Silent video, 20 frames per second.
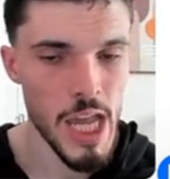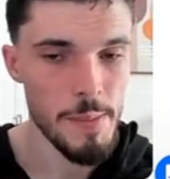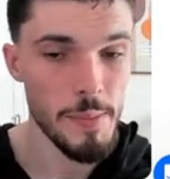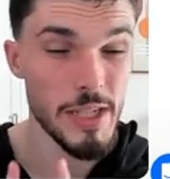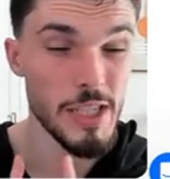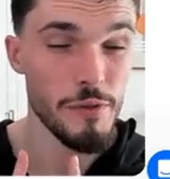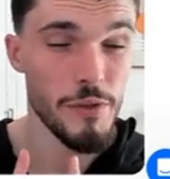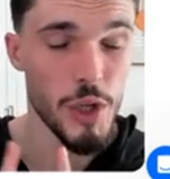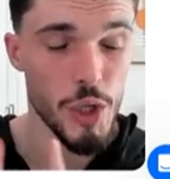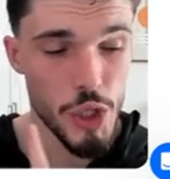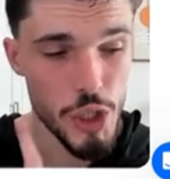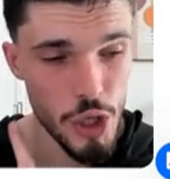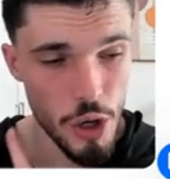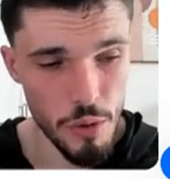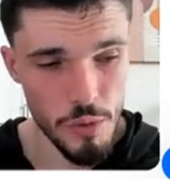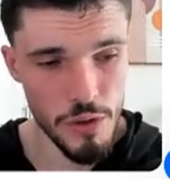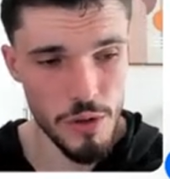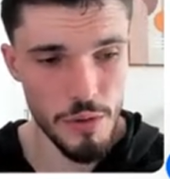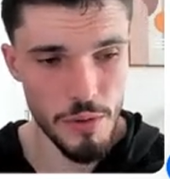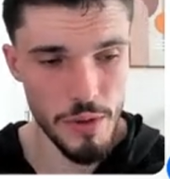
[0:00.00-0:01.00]
Because if you
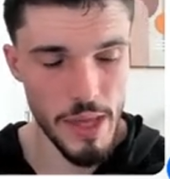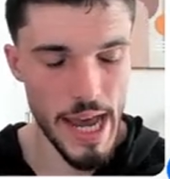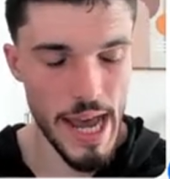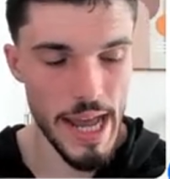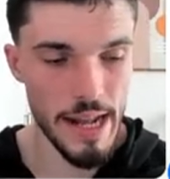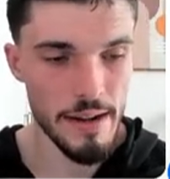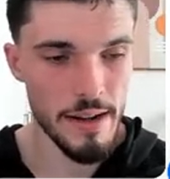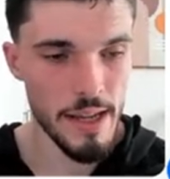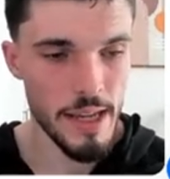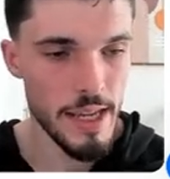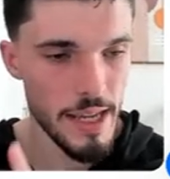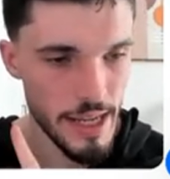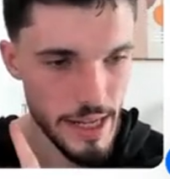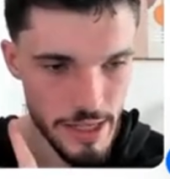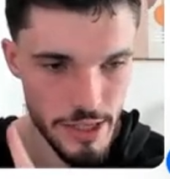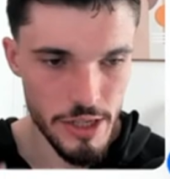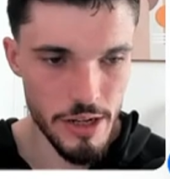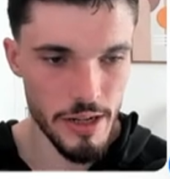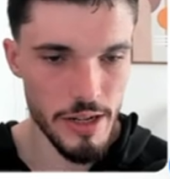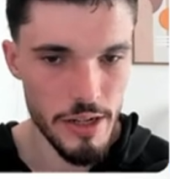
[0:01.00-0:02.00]
don't do that,
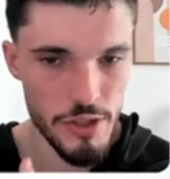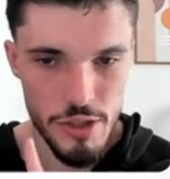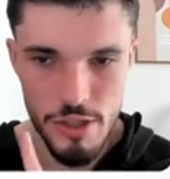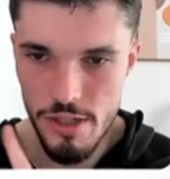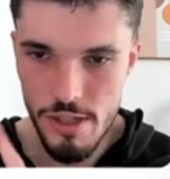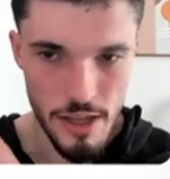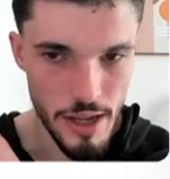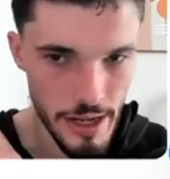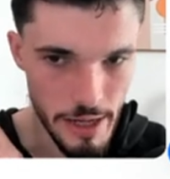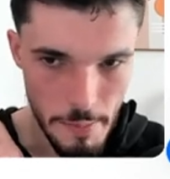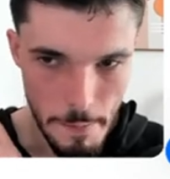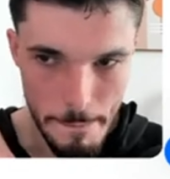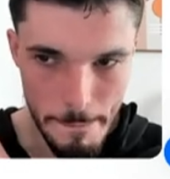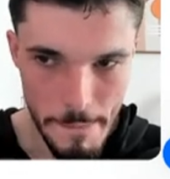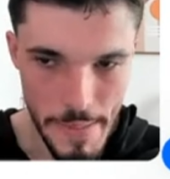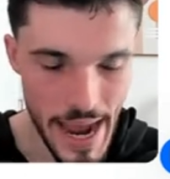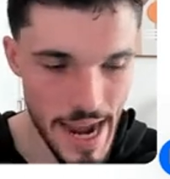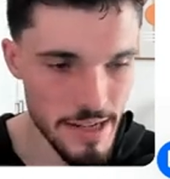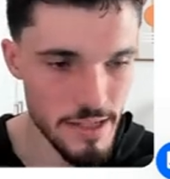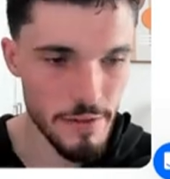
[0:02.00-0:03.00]
it's going to just like
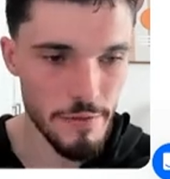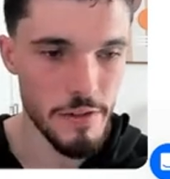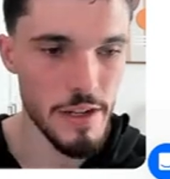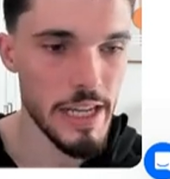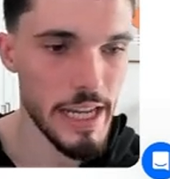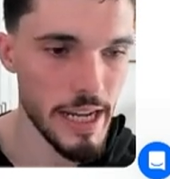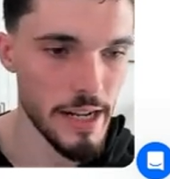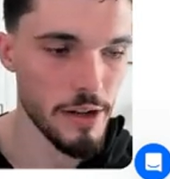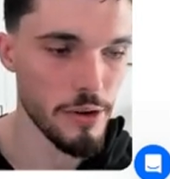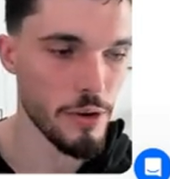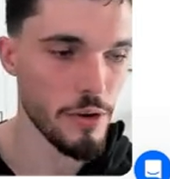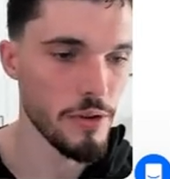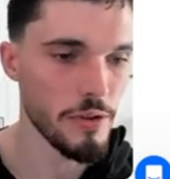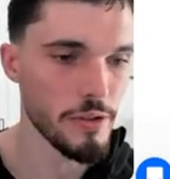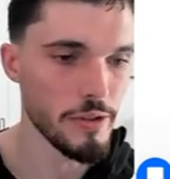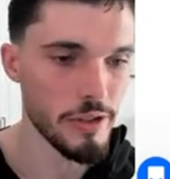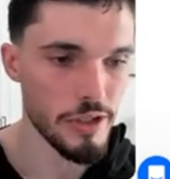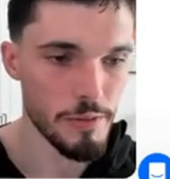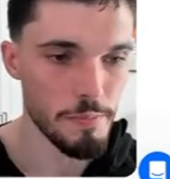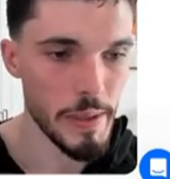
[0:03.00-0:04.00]
massively hinder
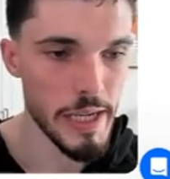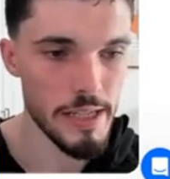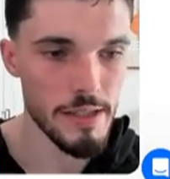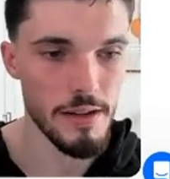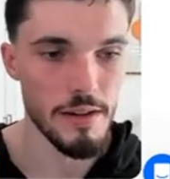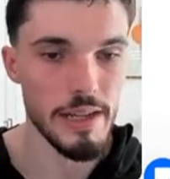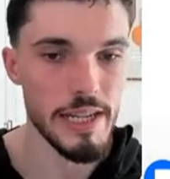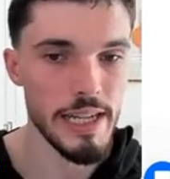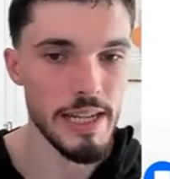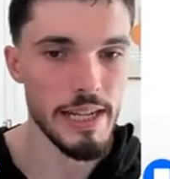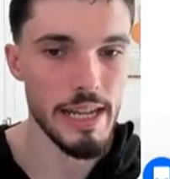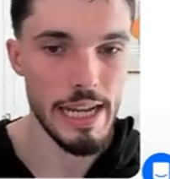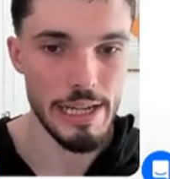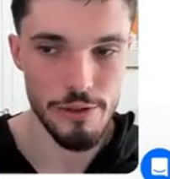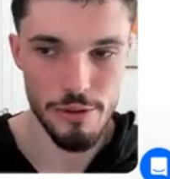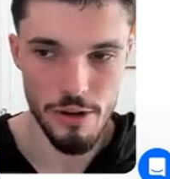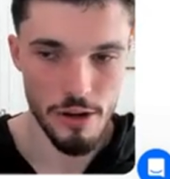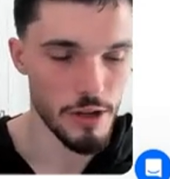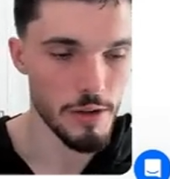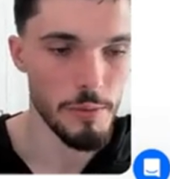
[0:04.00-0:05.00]
your speed to lead, and
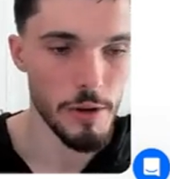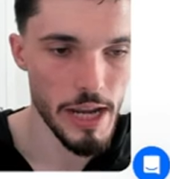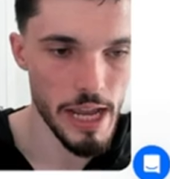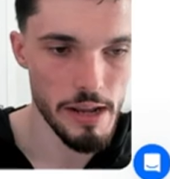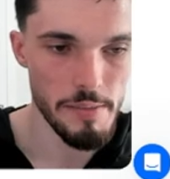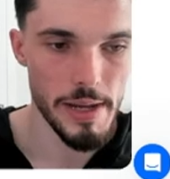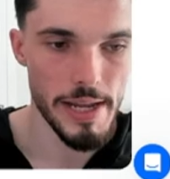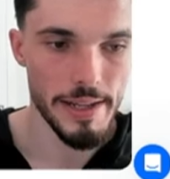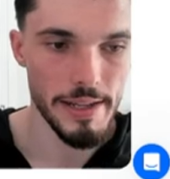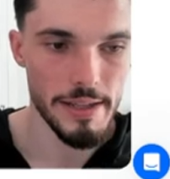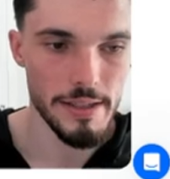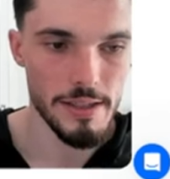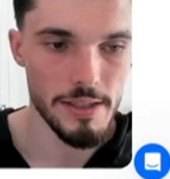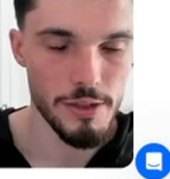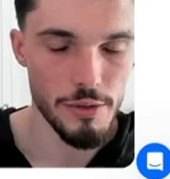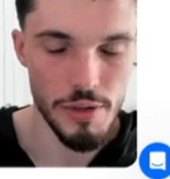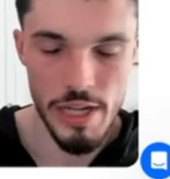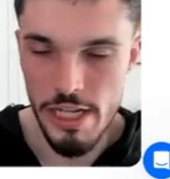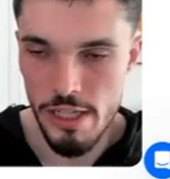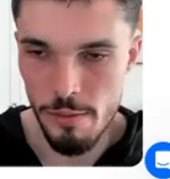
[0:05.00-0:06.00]
you're not going to book any
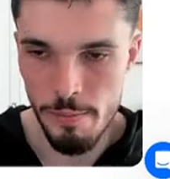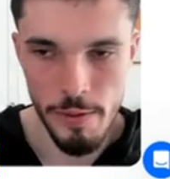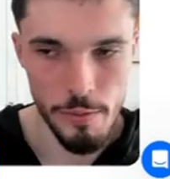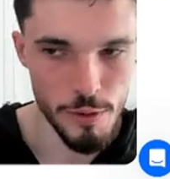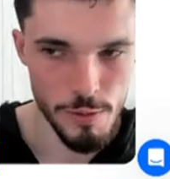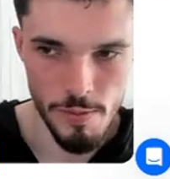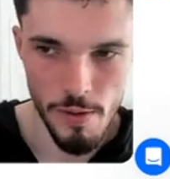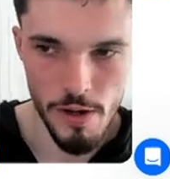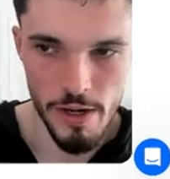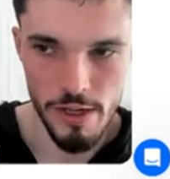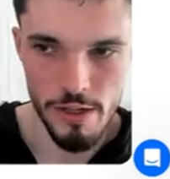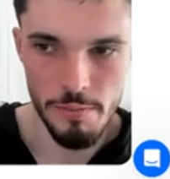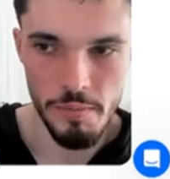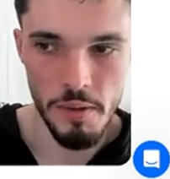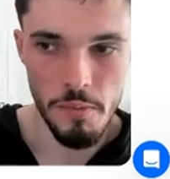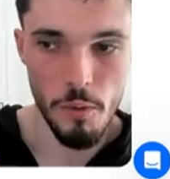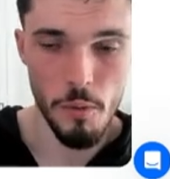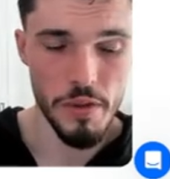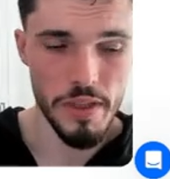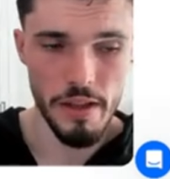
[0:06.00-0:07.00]
meetings. You need to be responding to
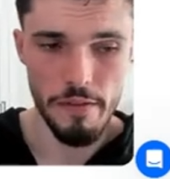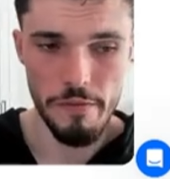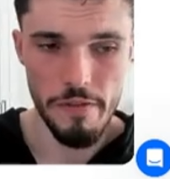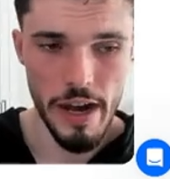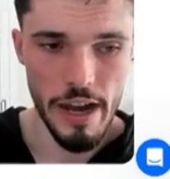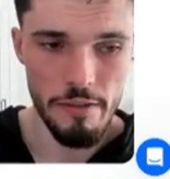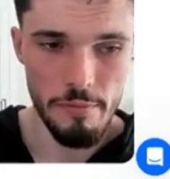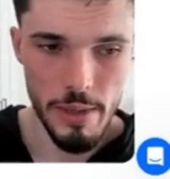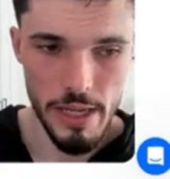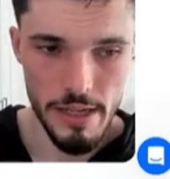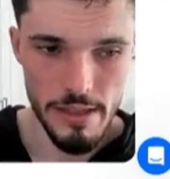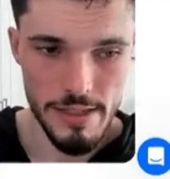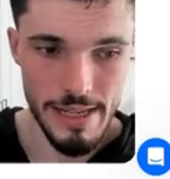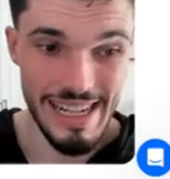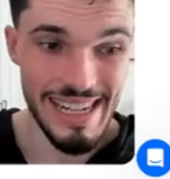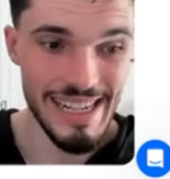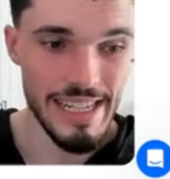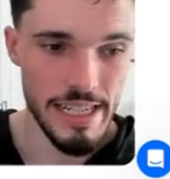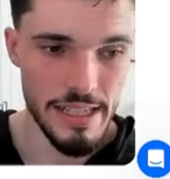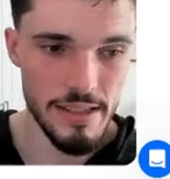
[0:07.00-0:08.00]
people within 5 minutes
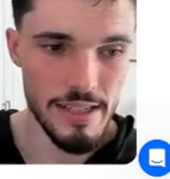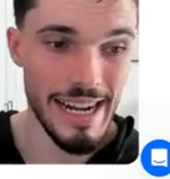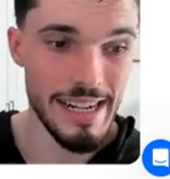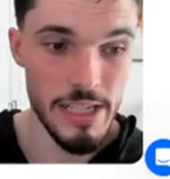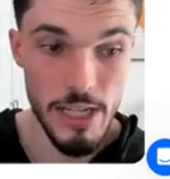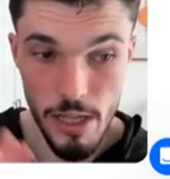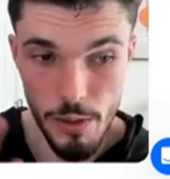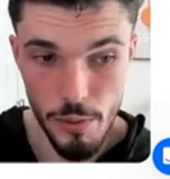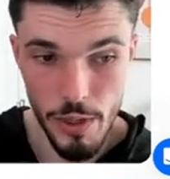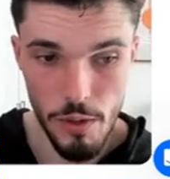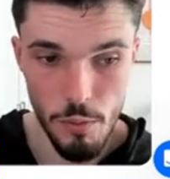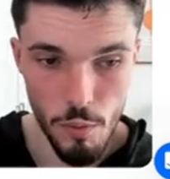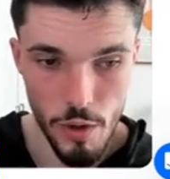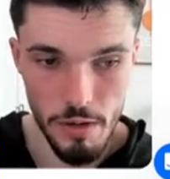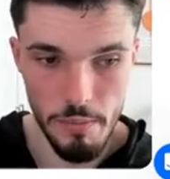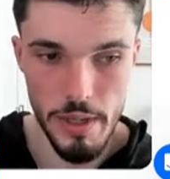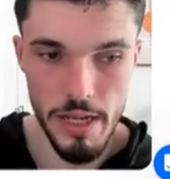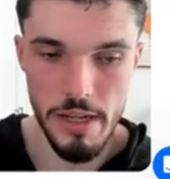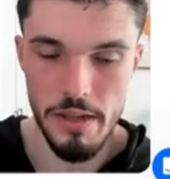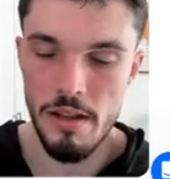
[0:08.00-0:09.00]
at least, ideally within
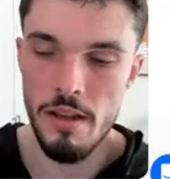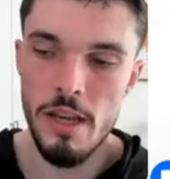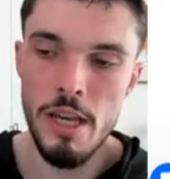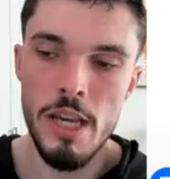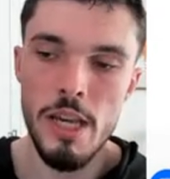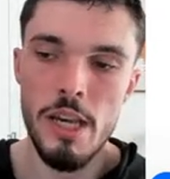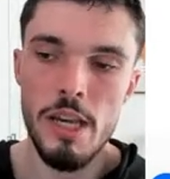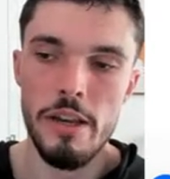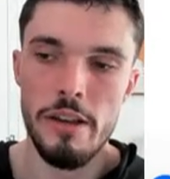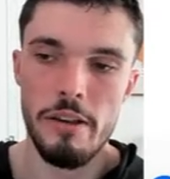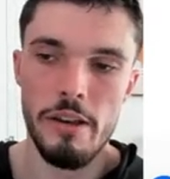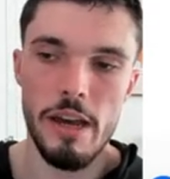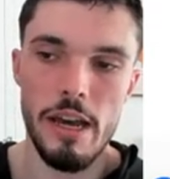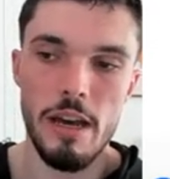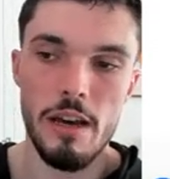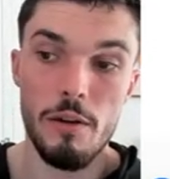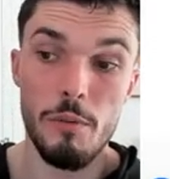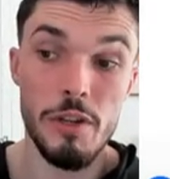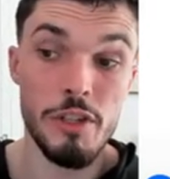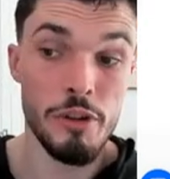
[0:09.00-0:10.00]
1 minute,
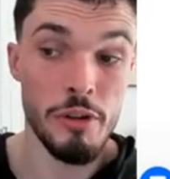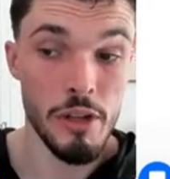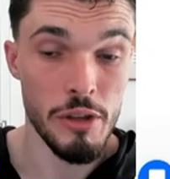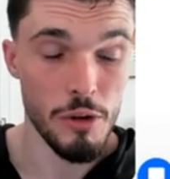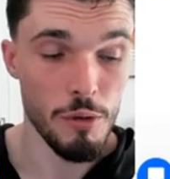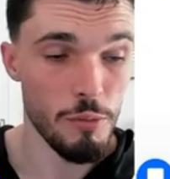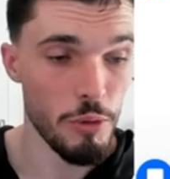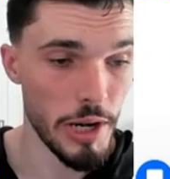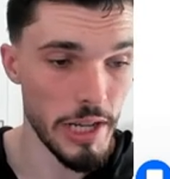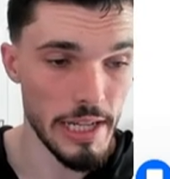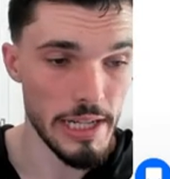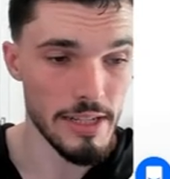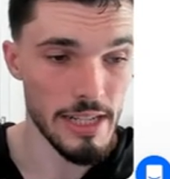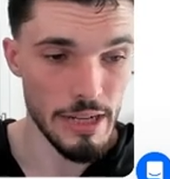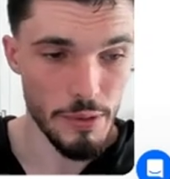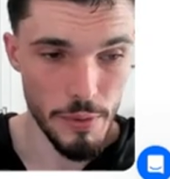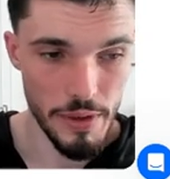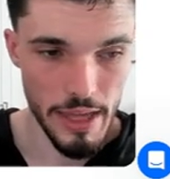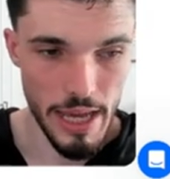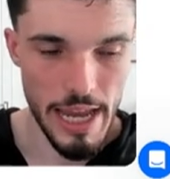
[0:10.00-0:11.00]
which you can do pretty
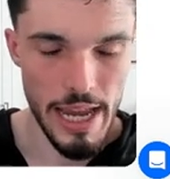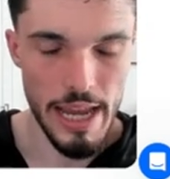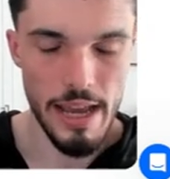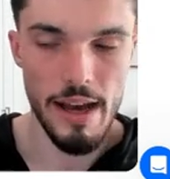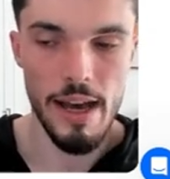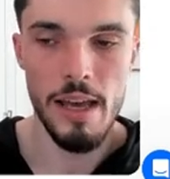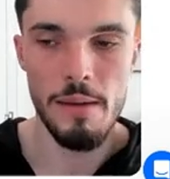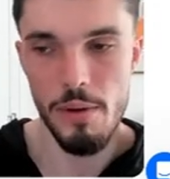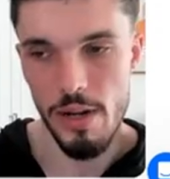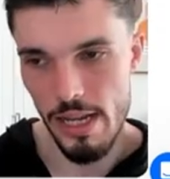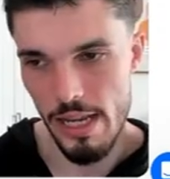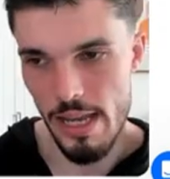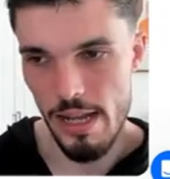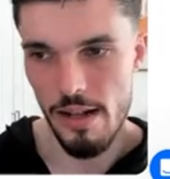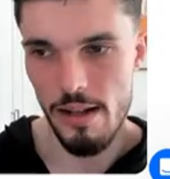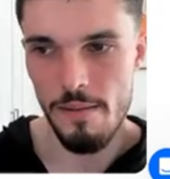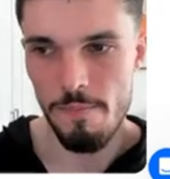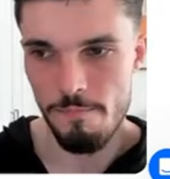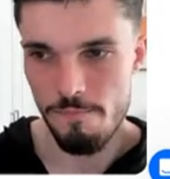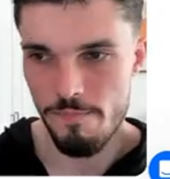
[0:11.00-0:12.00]
easily with AI. But
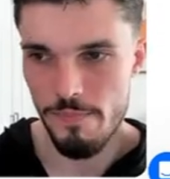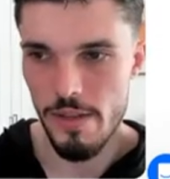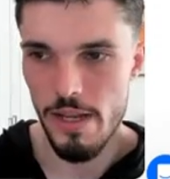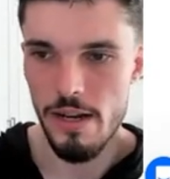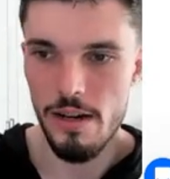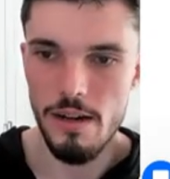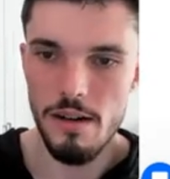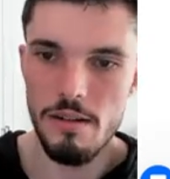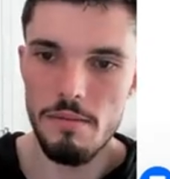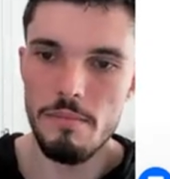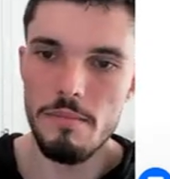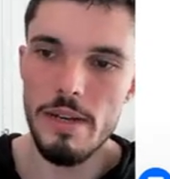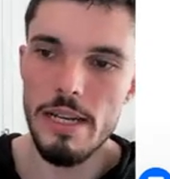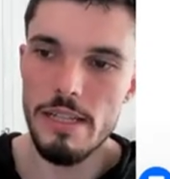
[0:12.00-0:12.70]
again, I